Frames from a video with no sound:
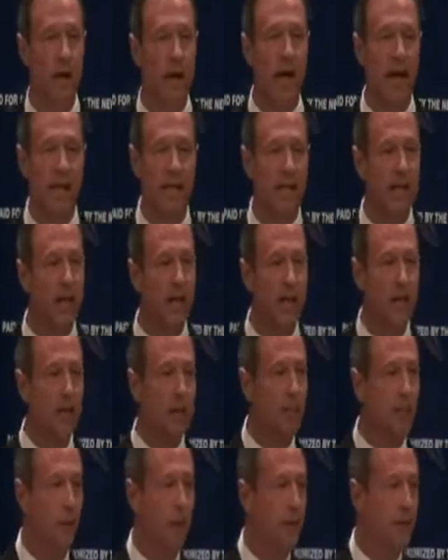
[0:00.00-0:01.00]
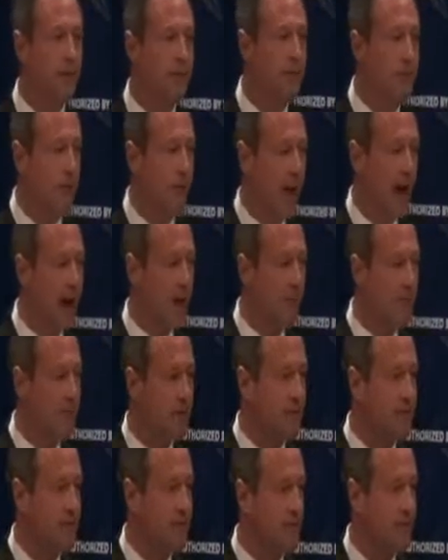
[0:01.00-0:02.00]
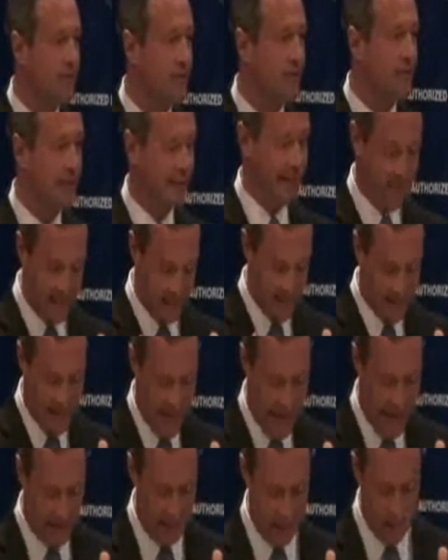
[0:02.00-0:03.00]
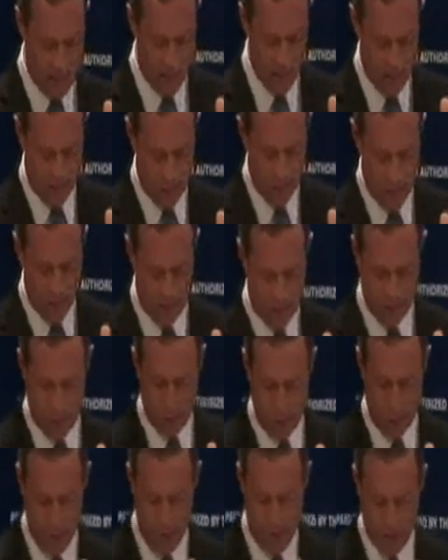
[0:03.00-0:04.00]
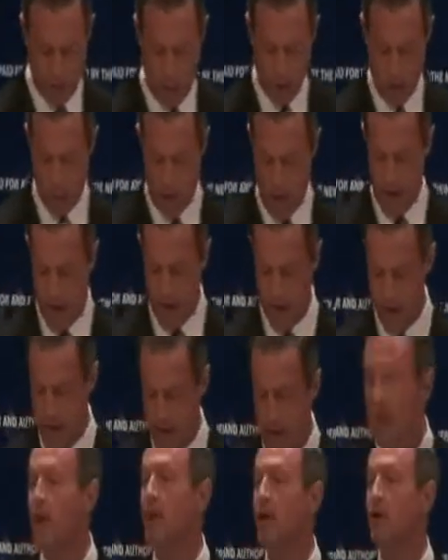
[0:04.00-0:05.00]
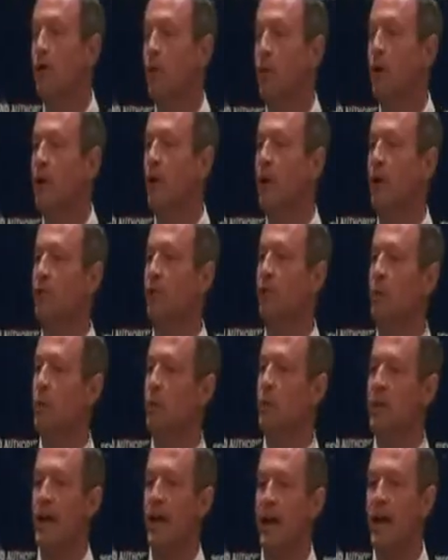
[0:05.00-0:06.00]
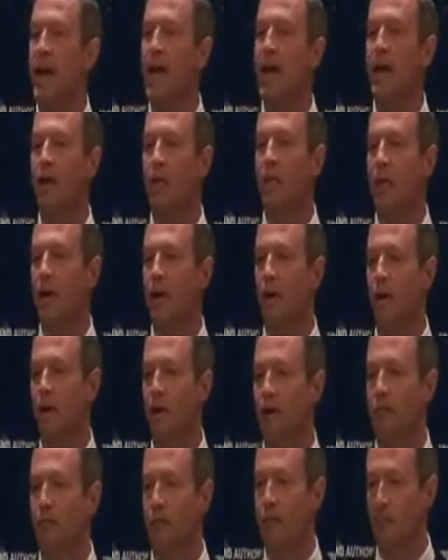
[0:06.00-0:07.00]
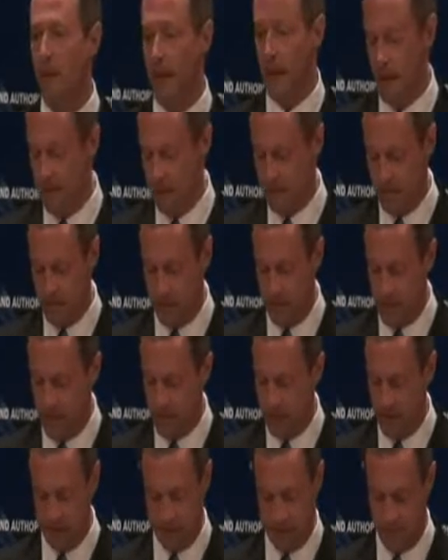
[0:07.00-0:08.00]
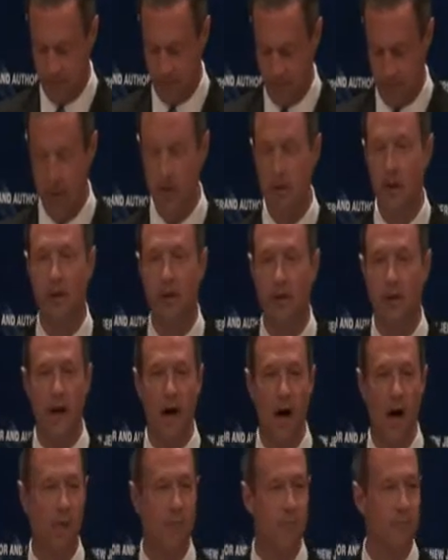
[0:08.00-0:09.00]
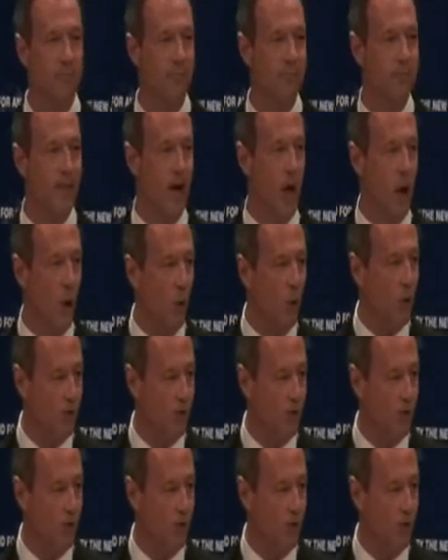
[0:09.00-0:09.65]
I can hear the birds in the rafters, does that mean that we just spend our way into recovery without any regard for balancing budgets? No, no.